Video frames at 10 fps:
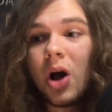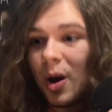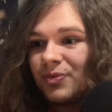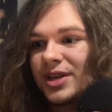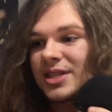
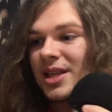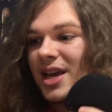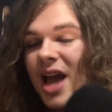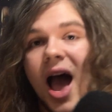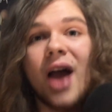
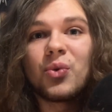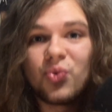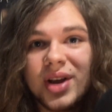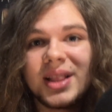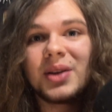Obviously, I
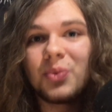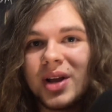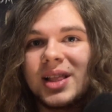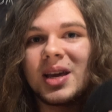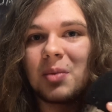really,
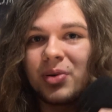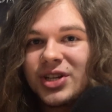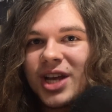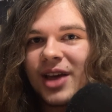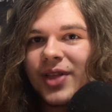really
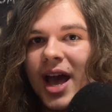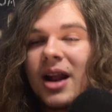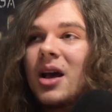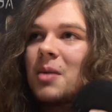appreciate that,